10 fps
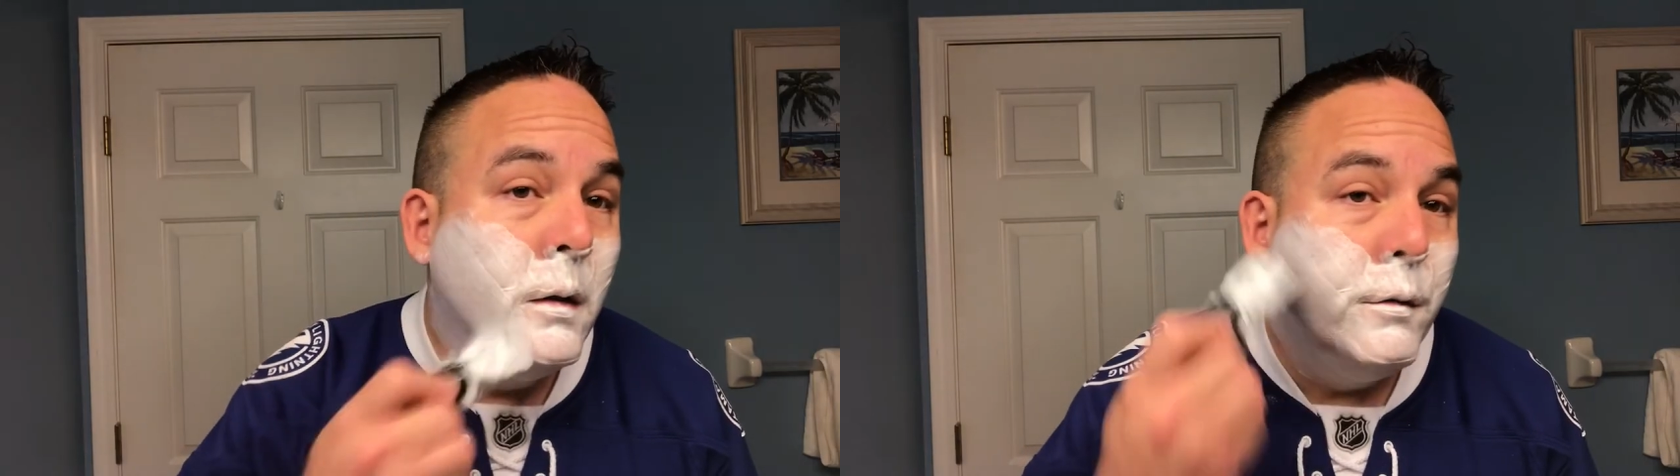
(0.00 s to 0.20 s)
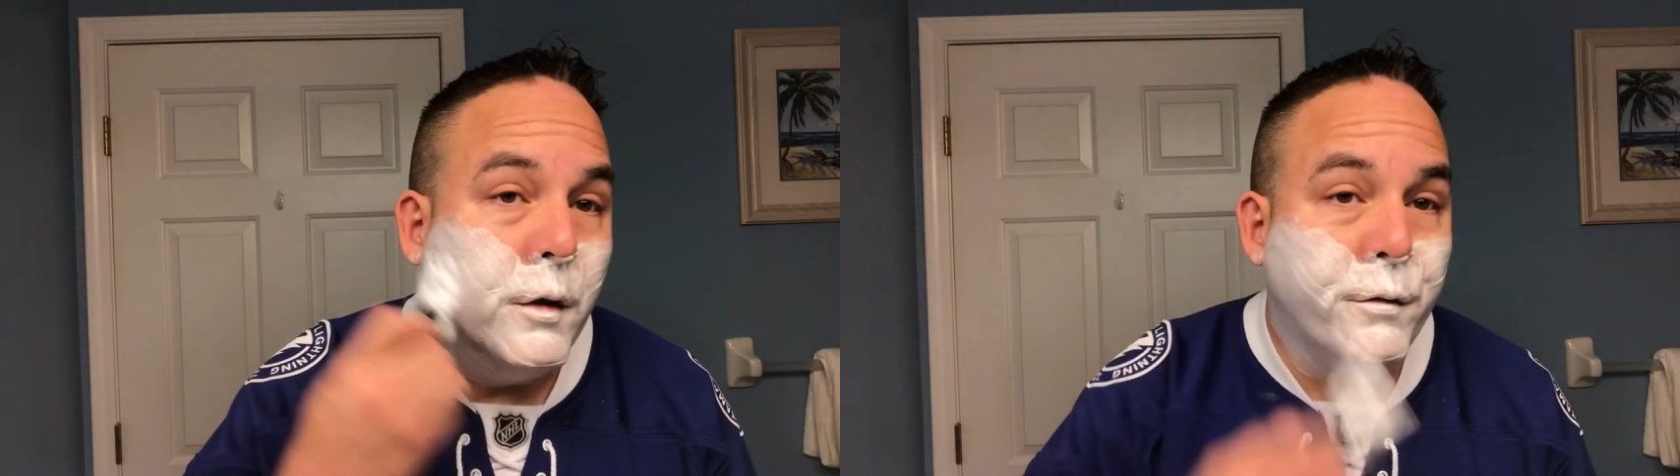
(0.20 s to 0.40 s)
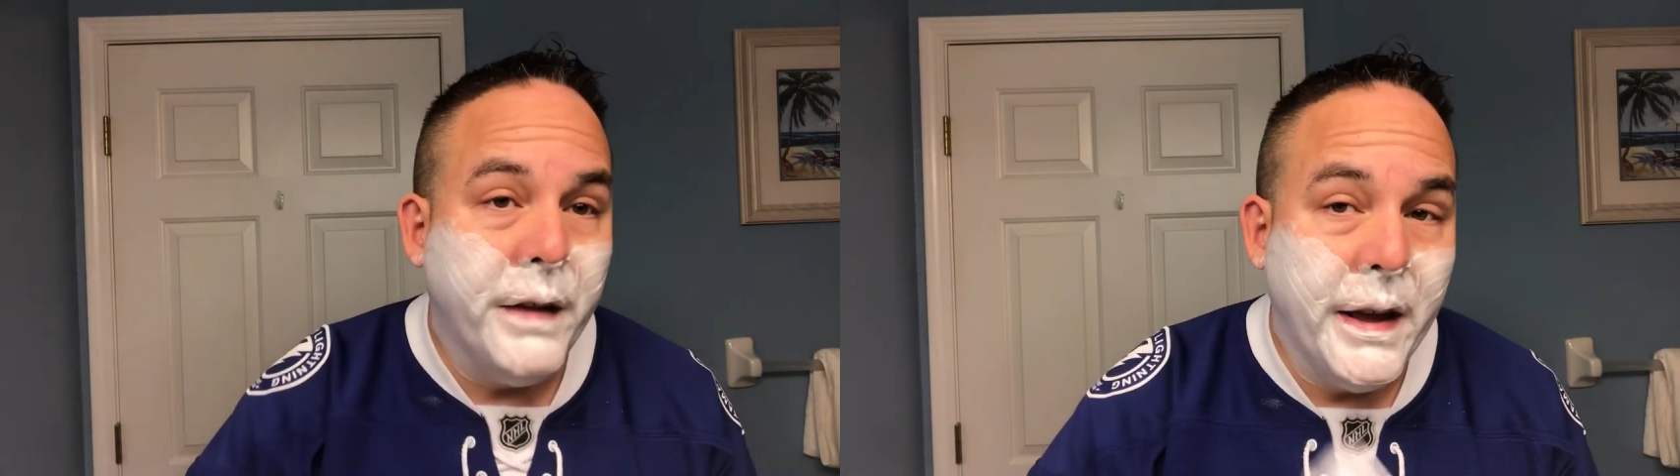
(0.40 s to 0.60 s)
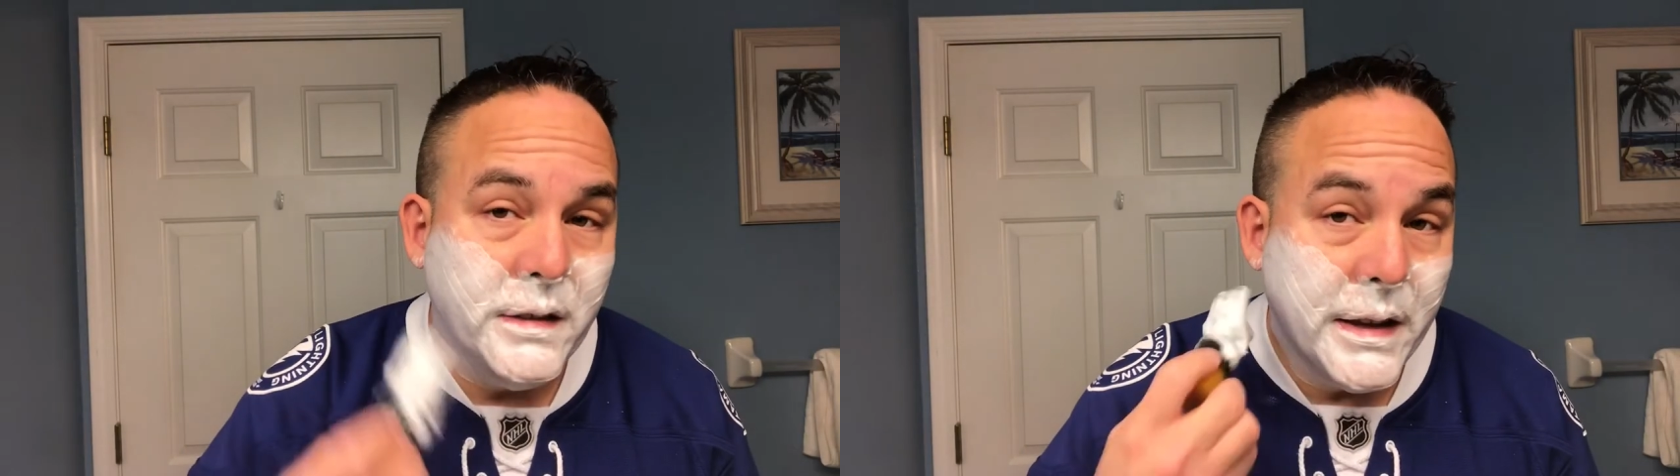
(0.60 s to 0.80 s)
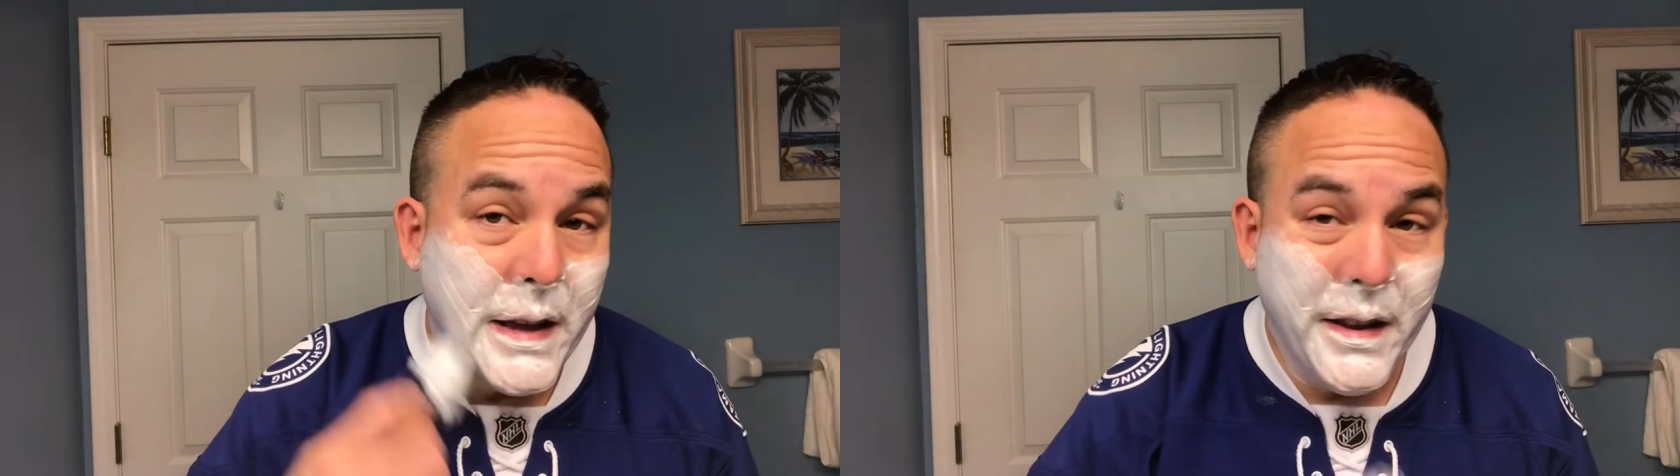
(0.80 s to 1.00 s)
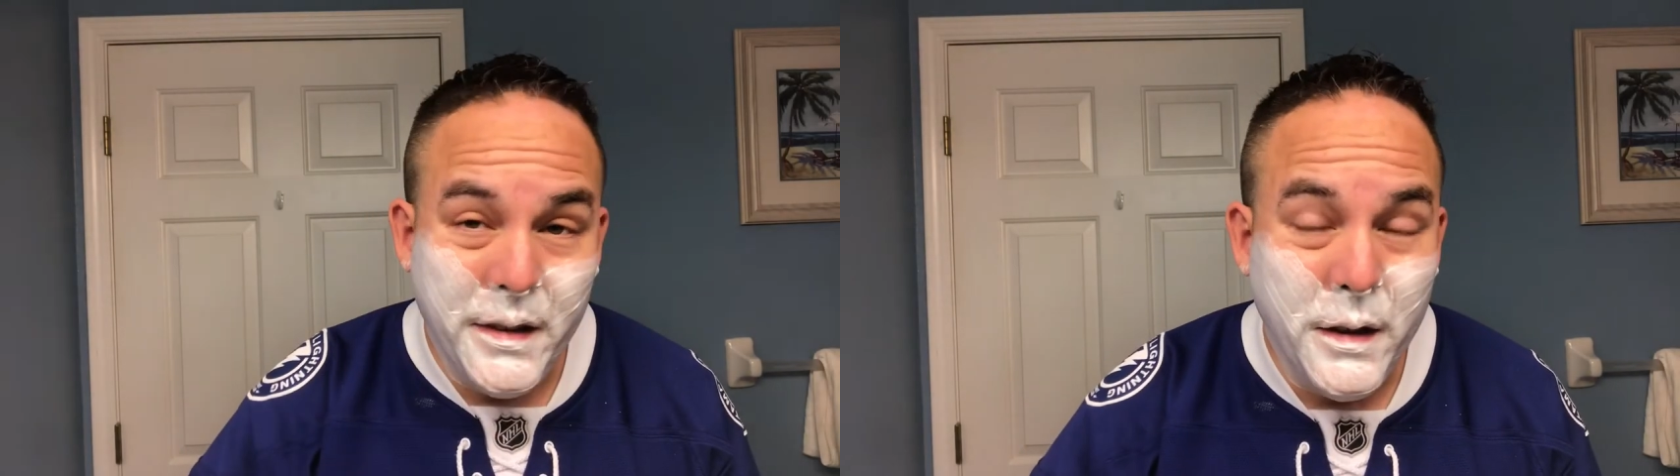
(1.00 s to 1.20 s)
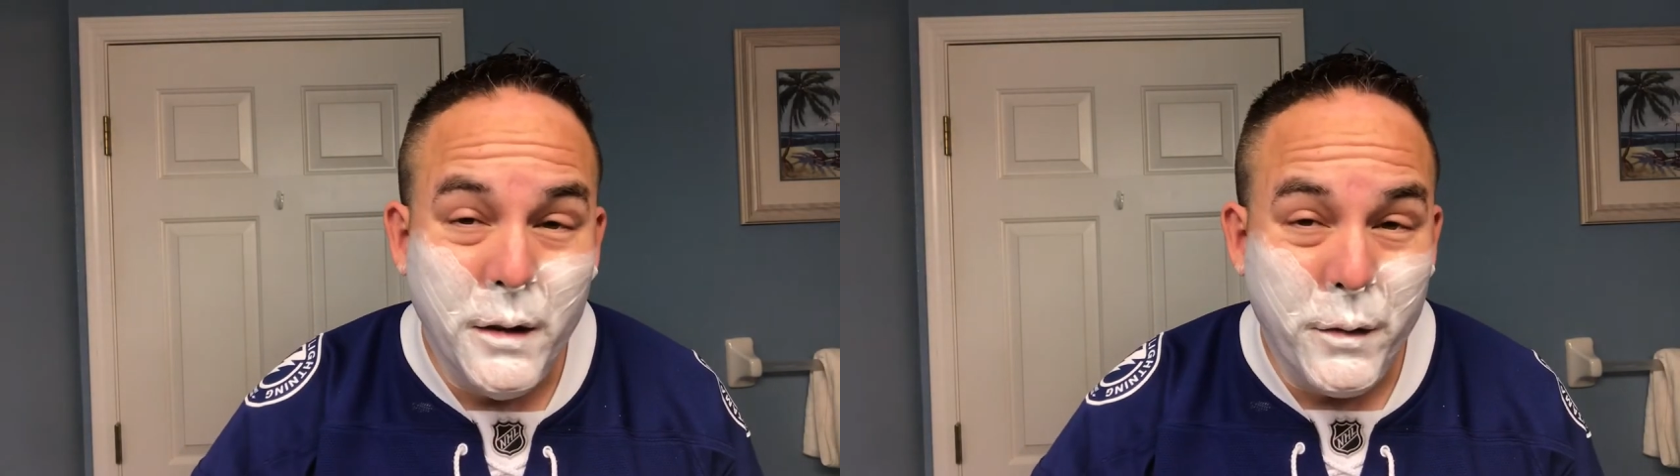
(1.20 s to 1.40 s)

for fans that can you know